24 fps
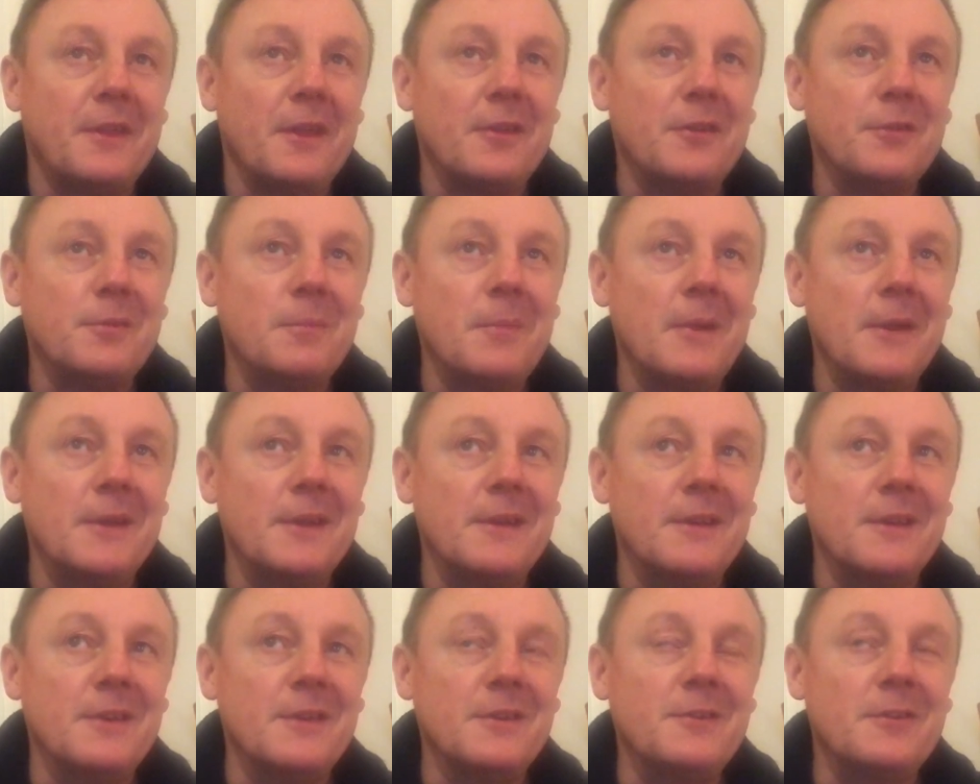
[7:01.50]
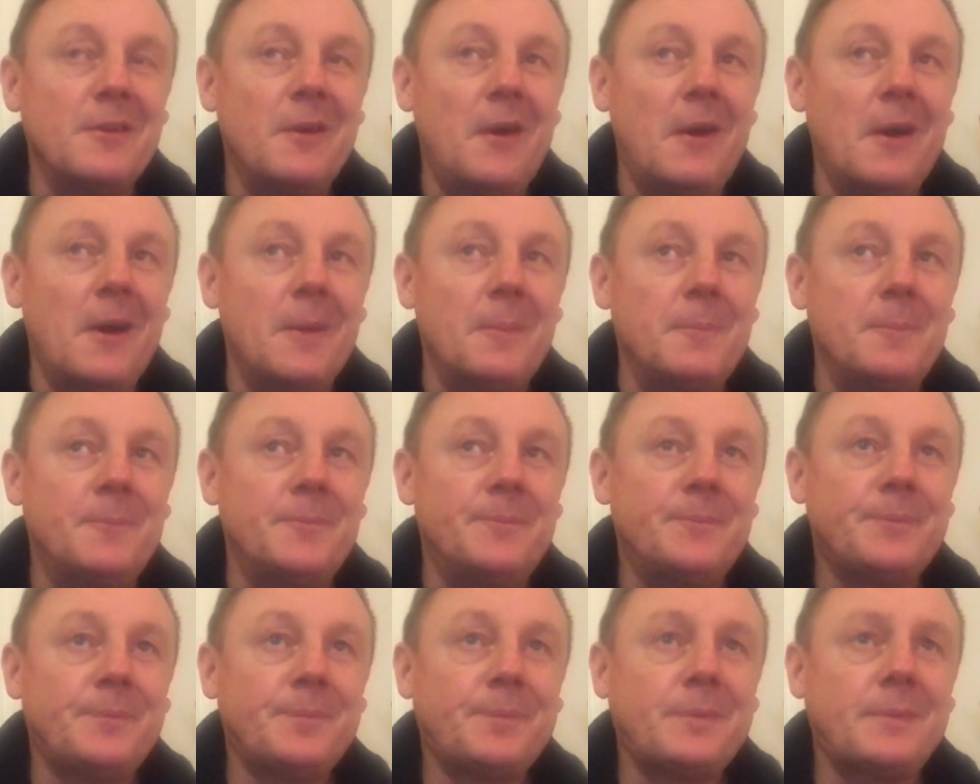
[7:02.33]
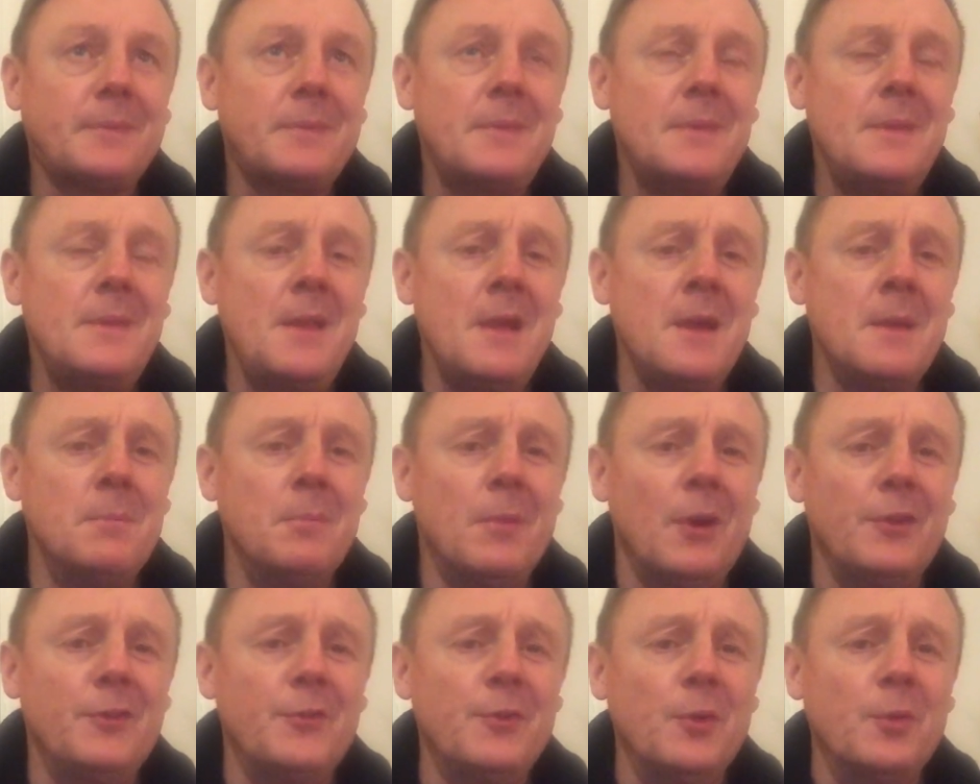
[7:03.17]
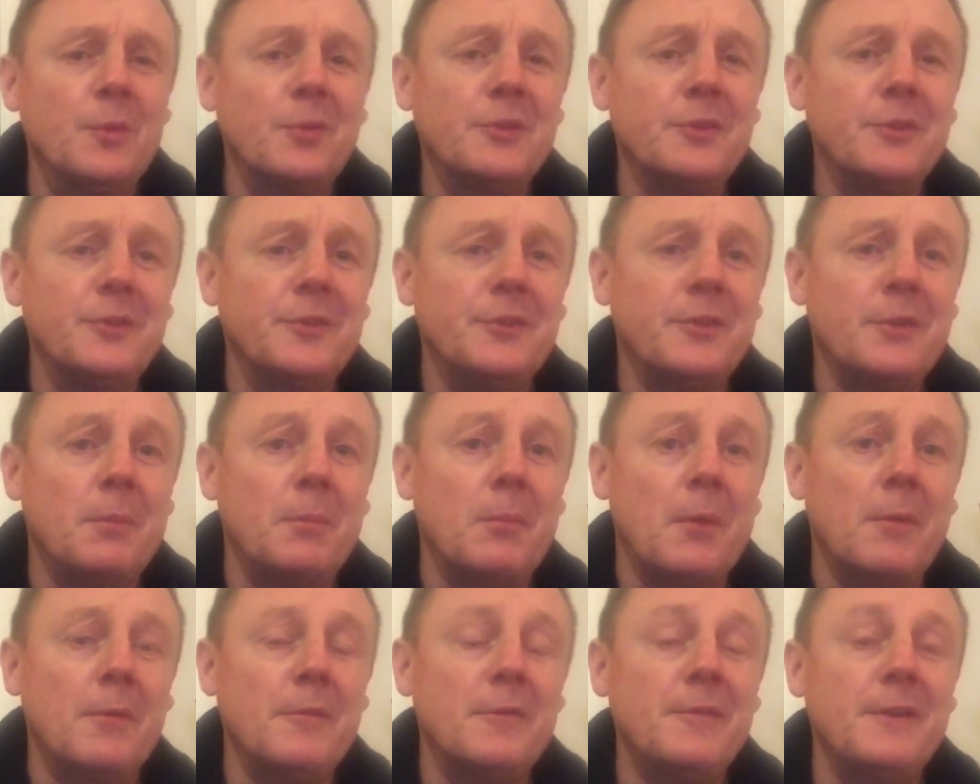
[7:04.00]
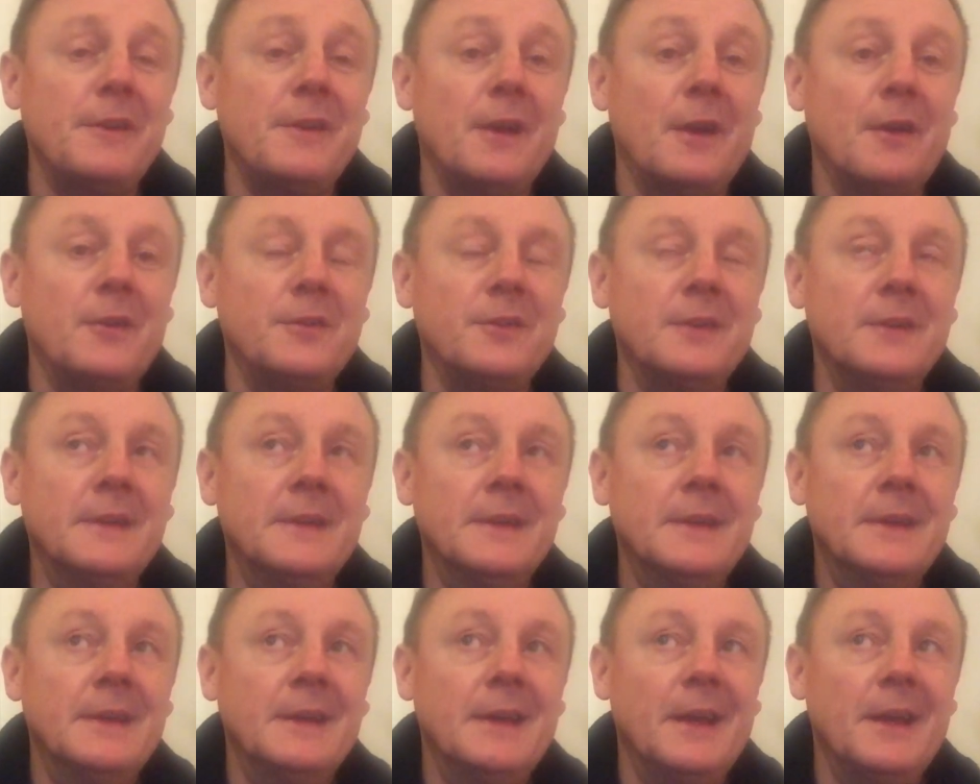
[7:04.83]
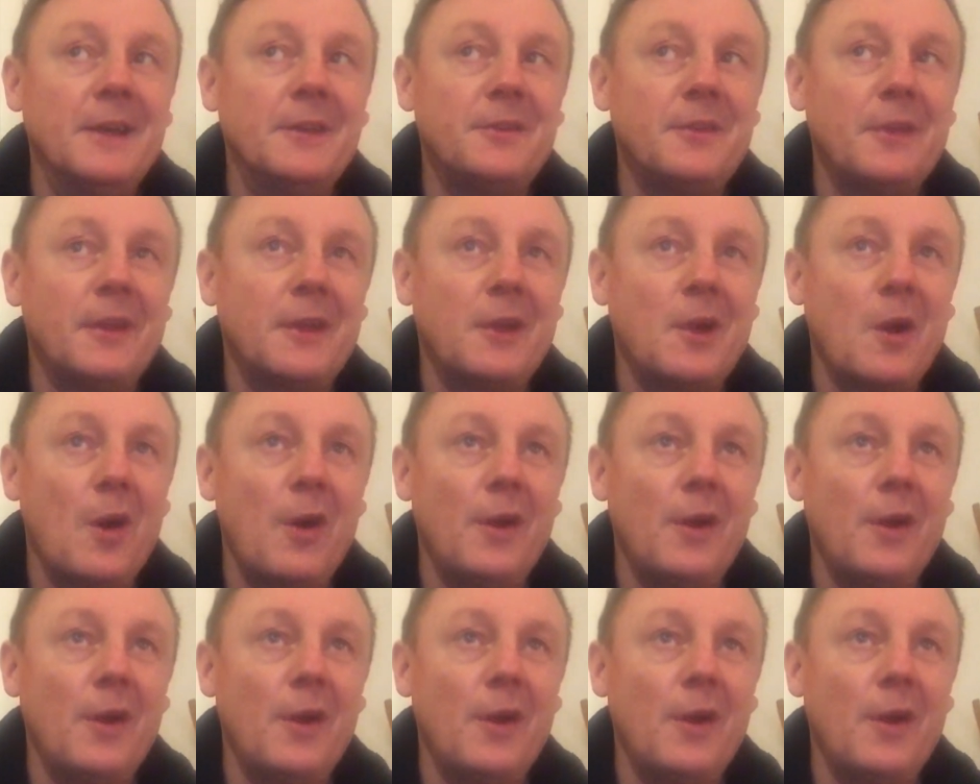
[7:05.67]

this many a time in my talks and some of my videos, is they